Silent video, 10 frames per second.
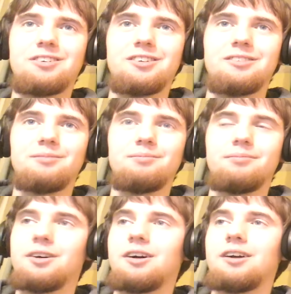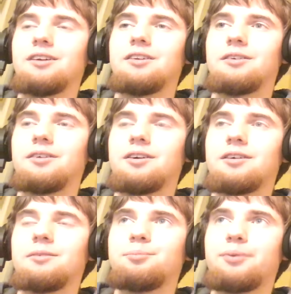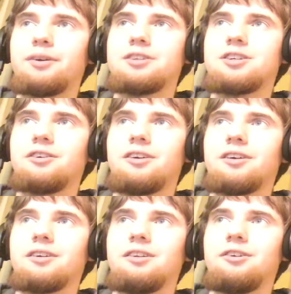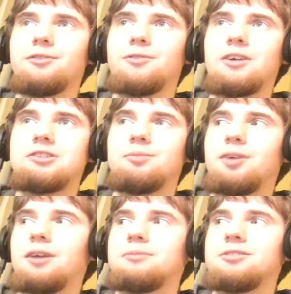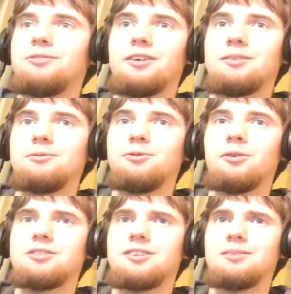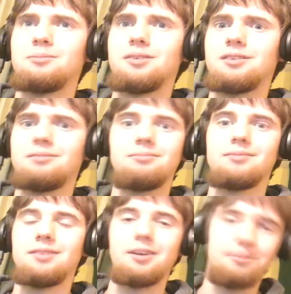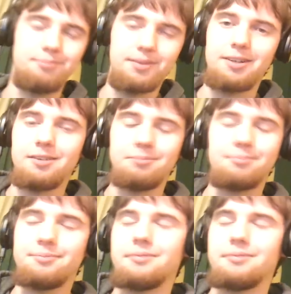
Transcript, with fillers: Uh, well, I don't know. I'm pretty sure he included friendship games in volume 14, but yeah. Uh,